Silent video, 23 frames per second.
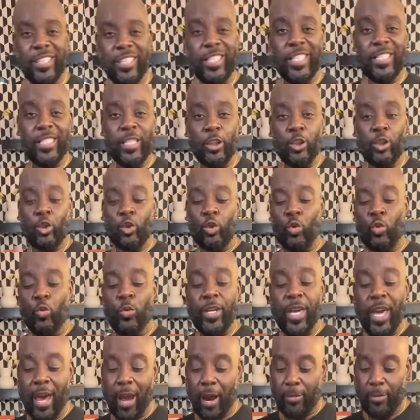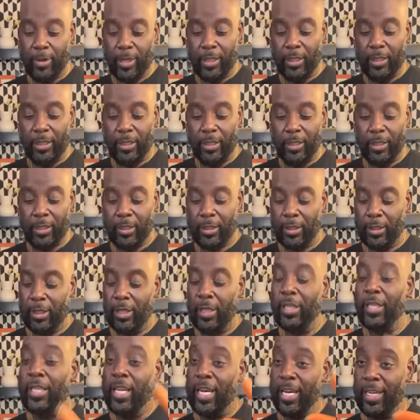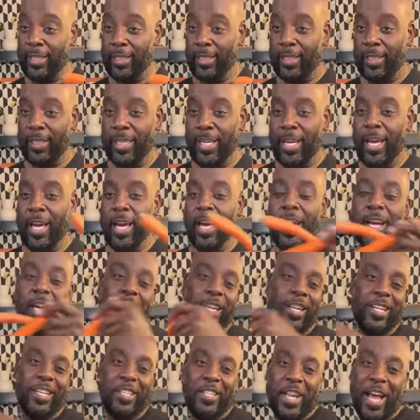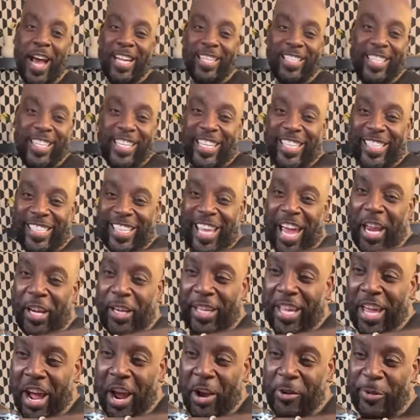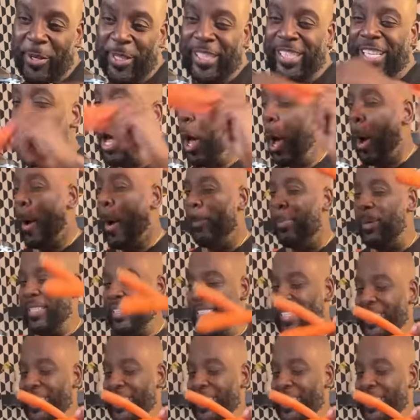This is two carrots. Yes, not these kind of carrots, but